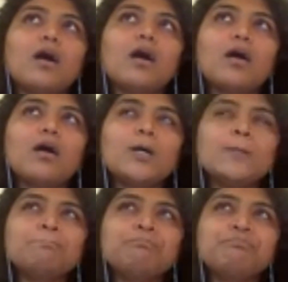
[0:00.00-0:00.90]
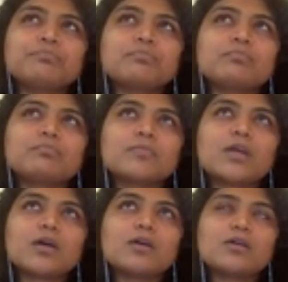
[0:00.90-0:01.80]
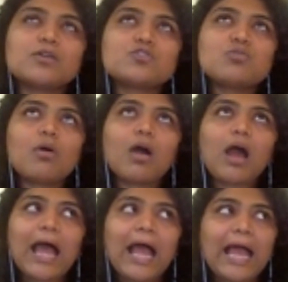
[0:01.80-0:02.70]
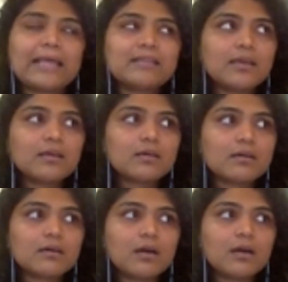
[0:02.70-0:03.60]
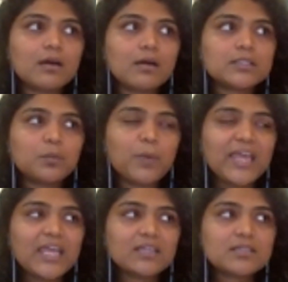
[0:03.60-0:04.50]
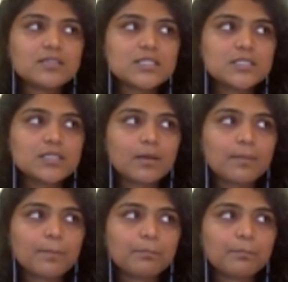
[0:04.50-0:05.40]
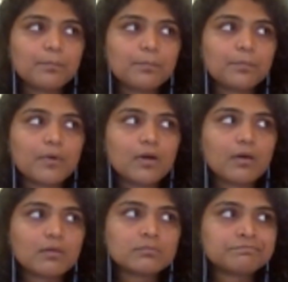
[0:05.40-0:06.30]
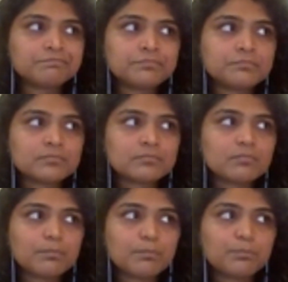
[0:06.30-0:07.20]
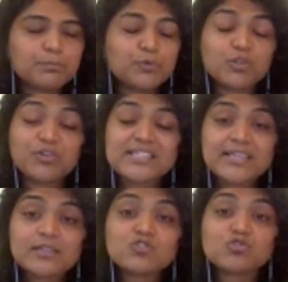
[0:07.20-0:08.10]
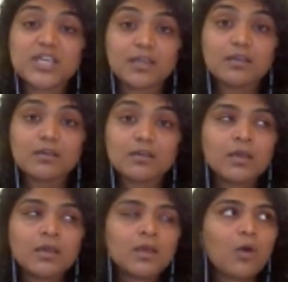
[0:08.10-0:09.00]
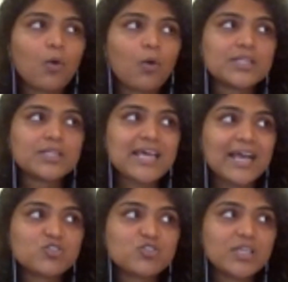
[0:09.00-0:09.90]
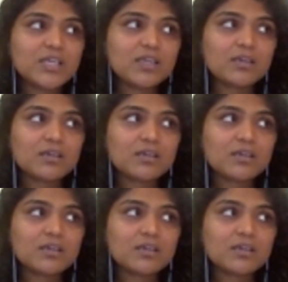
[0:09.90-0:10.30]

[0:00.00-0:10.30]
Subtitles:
Um, so I think the way it is um, progressing today, or it's actually